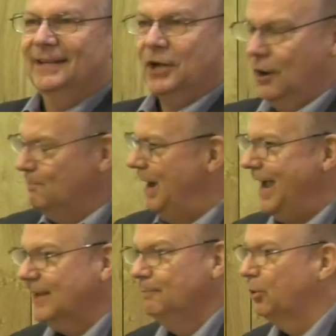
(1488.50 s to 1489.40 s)
Come
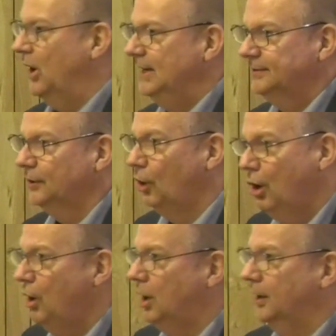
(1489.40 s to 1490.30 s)
back and praise the
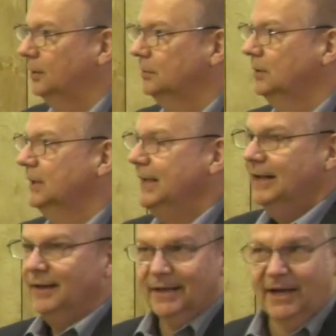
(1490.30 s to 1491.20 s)
Lord.
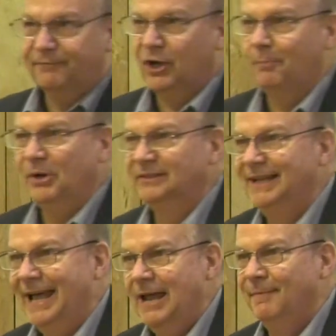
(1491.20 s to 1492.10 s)
Lift up his
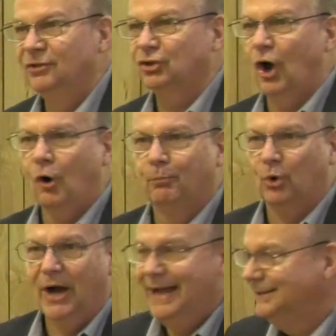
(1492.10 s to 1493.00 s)
name, extol
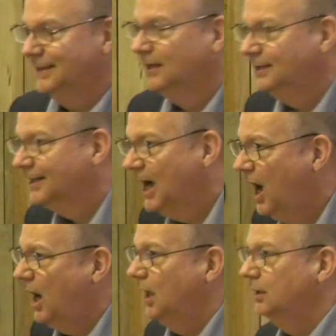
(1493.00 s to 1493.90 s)
praises unto
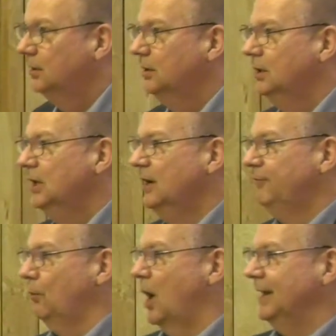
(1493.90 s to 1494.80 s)
God
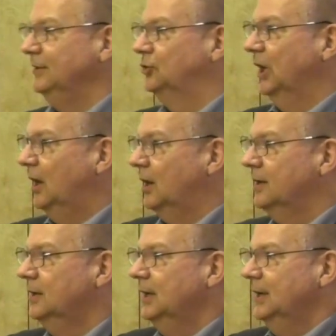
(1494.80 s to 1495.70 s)
for what he's done
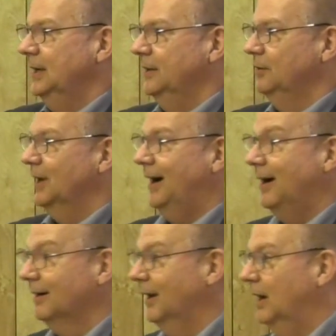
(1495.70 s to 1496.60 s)
in
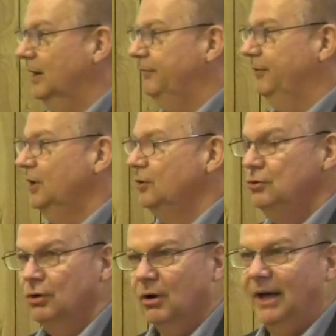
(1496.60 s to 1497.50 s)
our life,
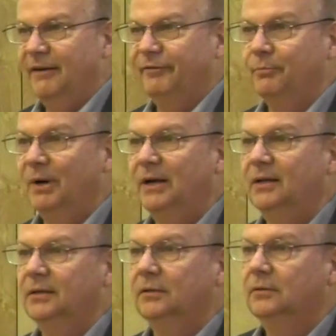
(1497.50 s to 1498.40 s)
your life and
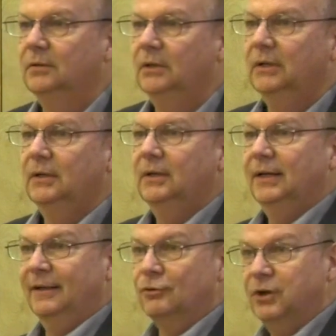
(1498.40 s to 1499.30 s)
mine,
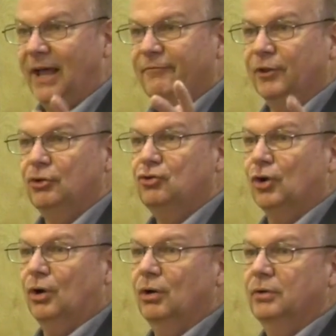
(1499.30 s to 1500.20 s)
in the life of this
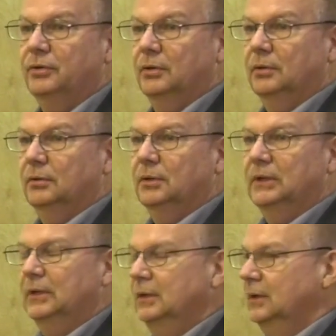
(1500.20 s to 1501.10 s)
church,
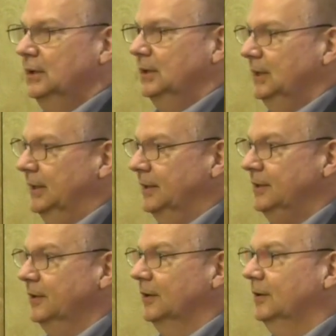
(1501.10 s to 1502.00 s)
in the
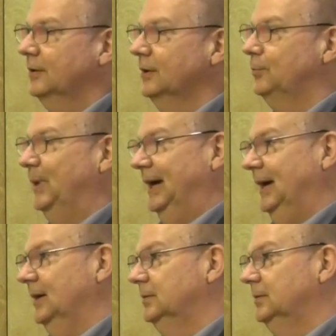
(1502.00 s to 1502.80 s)
year that's passed.